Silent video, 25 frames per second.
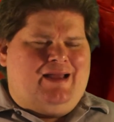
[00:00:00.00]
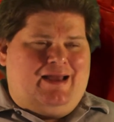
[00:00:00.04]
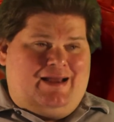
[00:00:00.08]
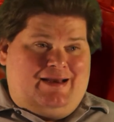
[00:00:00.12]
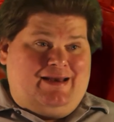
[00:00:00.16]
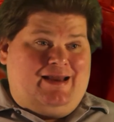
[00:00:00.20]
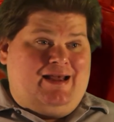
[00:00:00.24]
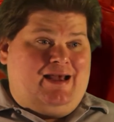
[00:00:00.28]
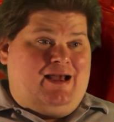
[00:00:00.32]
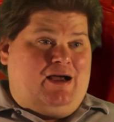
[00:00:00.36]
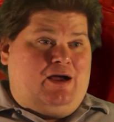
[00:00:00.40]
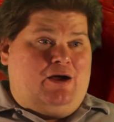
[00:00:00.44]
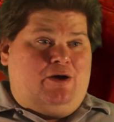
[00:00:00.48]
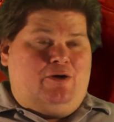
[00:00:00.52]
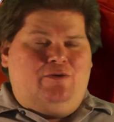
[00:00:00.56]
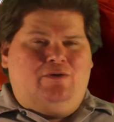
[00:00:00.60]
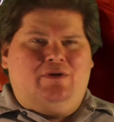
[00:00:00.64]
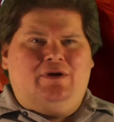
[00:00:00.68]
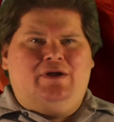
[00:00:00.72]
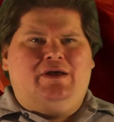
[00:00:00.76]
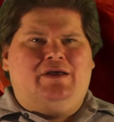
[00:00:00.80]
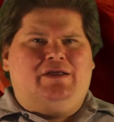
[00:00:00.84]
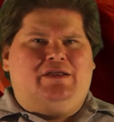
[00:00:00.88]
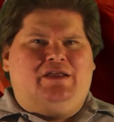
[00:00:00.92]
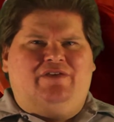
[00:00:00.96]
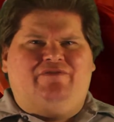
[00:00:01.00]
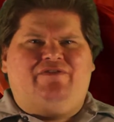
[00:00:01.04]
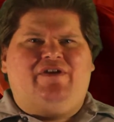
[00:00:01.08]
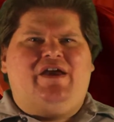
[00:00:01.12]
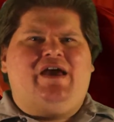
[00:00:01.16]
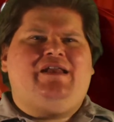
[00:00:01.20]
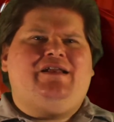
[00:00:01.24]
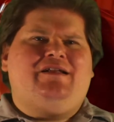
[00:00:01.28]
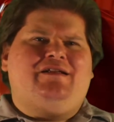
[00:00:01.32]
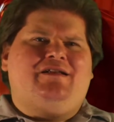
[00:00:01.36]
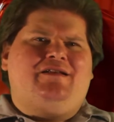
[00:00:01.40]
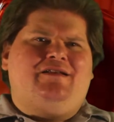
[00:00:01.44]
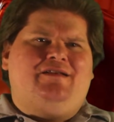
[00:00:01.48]
And now you've
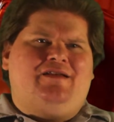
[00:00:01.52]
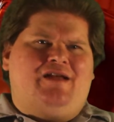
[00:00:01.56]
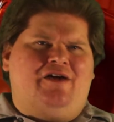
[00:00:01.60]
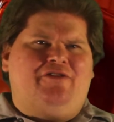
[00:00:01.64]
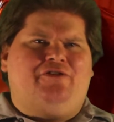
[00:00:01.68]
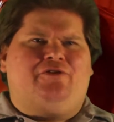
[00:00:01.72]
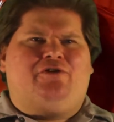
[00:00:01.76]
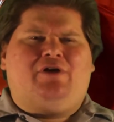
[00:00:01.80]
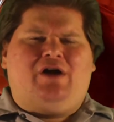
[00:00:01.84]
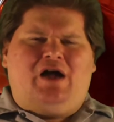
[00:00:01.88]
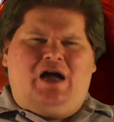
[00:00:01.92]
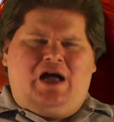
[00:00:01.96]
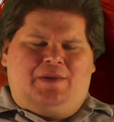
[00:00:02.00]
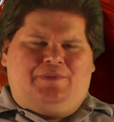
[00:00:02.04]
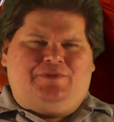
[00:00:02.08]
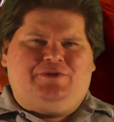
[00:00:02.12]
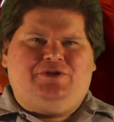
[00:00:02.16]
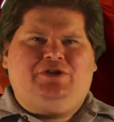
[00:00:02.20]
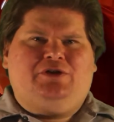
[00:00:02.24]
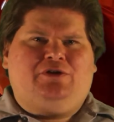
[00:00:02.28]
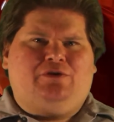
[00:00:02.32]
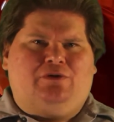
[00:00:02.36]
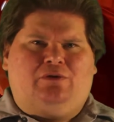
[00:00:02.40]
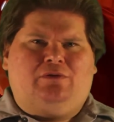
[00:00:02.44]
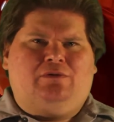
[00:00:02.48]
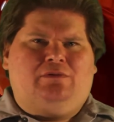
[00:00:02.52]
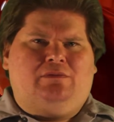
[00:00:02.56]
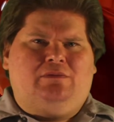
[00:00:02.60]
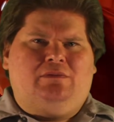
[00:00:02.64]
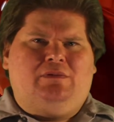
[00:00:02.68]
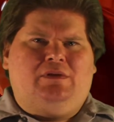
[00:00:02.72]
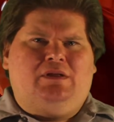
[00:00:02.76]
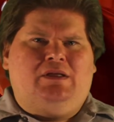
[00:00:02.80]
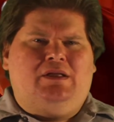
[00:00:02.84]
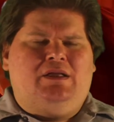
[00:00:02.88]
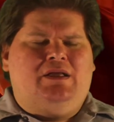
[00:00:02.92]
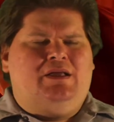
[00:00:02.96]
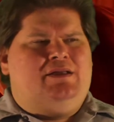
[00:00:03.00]
added another obstacle.
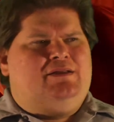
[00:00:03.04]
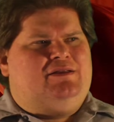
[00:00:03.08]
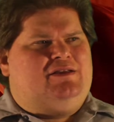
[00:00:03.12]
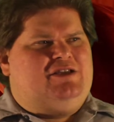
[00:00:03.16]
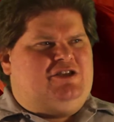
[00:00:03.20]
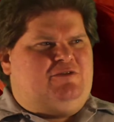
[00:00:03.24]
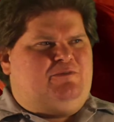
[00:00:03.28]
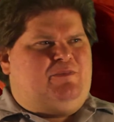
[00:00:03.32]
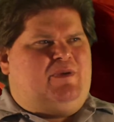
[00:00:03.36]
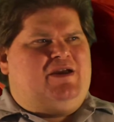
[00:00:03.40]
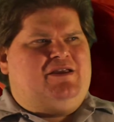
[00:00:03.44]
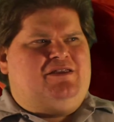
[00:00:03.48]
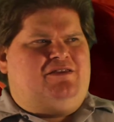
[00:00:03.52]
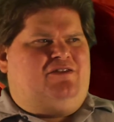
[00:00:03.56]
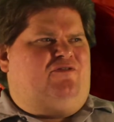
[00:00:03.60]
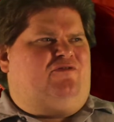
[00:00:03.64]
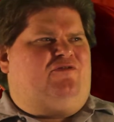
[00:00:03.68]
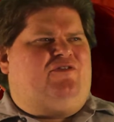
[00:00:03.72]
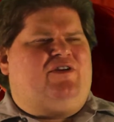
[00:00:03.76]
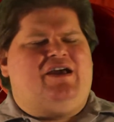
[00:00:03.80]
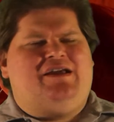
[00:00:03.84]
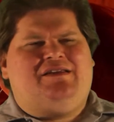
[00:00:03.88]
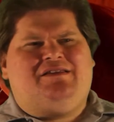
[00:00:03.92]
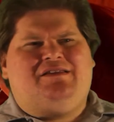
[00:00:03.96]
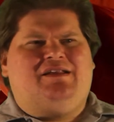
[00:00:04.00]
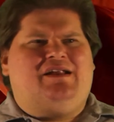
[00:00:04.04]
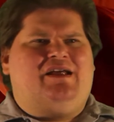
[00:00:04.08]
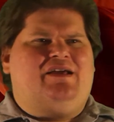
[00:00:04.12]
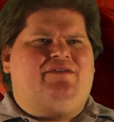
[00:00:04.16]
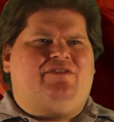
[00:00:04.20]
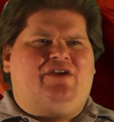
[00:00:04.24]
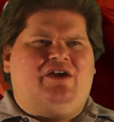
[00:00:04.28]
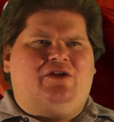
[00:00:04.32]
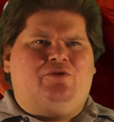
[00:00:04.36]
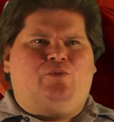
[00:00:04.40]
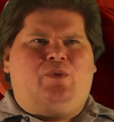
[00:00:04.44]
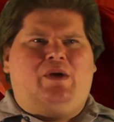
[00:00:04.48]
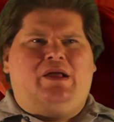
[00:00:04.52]
Despite the fact that
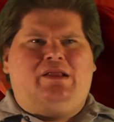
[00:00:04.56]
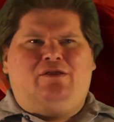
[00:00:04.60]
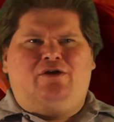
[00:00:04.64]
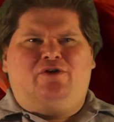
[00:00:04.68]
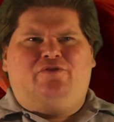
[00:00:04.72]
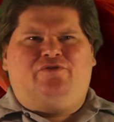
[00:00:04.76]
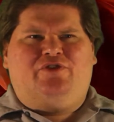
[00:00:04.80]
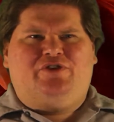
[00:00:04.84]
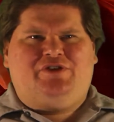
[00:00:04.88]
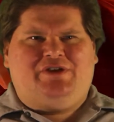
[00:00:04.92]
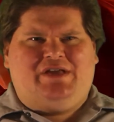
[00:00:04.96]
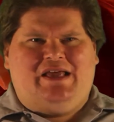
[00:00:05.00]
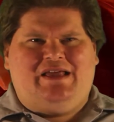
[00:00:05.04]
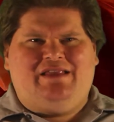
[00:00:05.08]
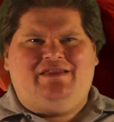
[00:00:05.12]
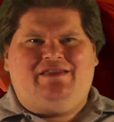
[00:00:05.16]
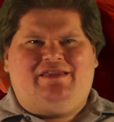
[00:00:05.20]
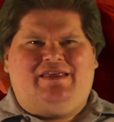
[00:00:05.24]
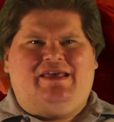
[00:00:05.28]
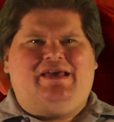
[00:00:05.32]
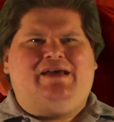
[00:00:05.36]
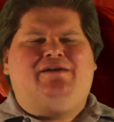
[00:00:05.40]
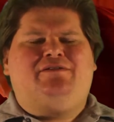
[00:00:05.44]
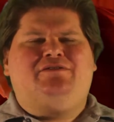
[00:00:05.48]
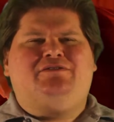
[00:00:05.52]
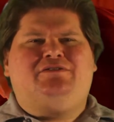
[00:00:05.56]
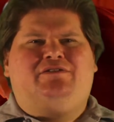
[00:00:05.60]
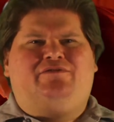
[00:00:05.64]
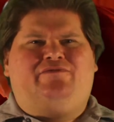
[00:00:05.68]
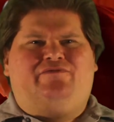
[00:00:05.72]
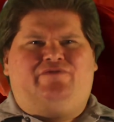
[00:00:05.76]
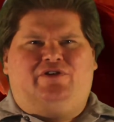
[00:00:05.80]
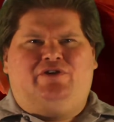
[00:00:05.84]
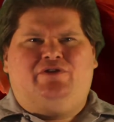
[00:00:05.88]
I've got well over 10,000